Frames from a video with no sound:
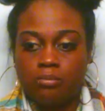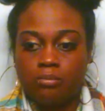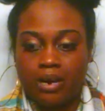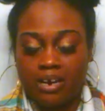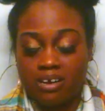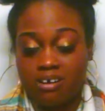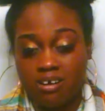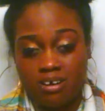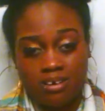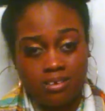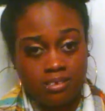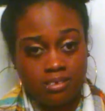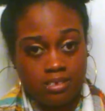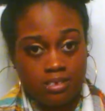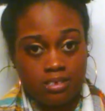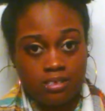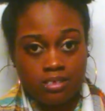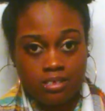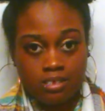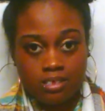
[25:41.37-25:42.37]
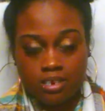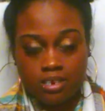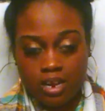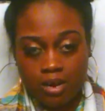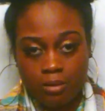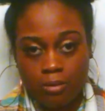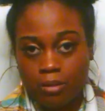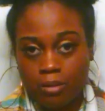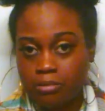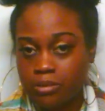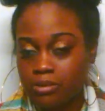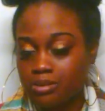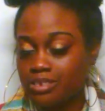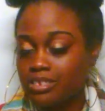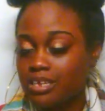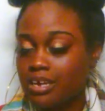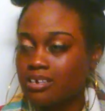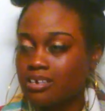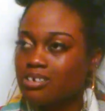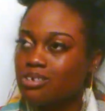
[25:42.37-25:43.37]
My cousins and everybody
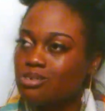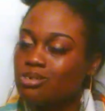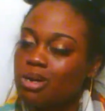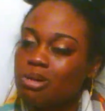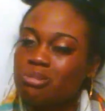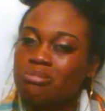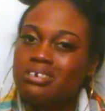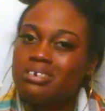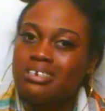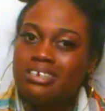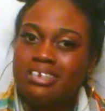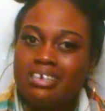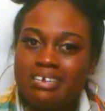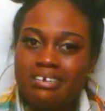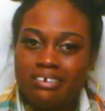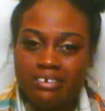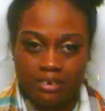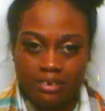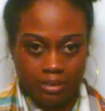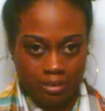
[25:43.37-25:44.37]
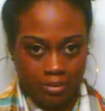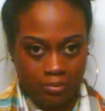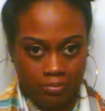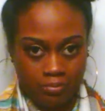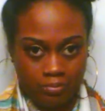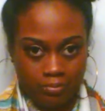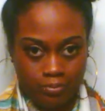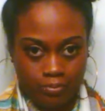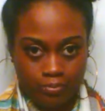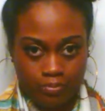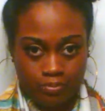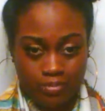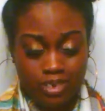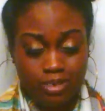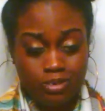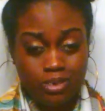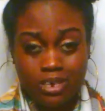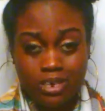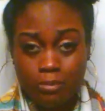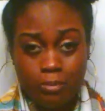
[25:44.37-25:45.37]
just like, "You don't need him.
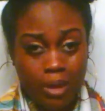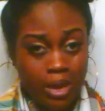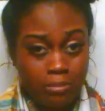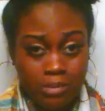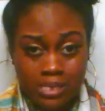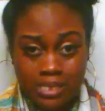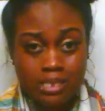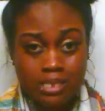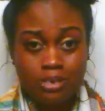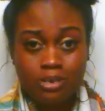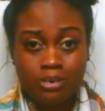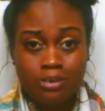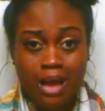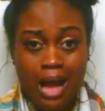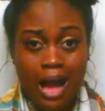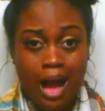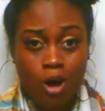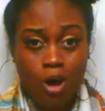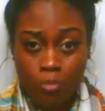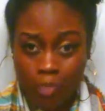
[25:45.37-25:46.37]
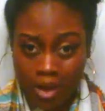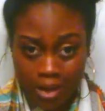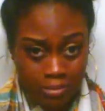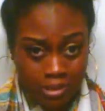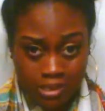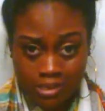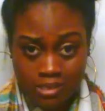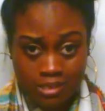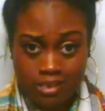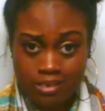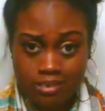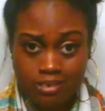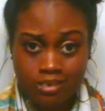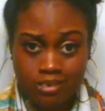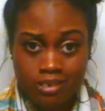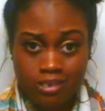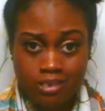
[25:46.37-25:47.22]
You need a babysitter? I'll babysit.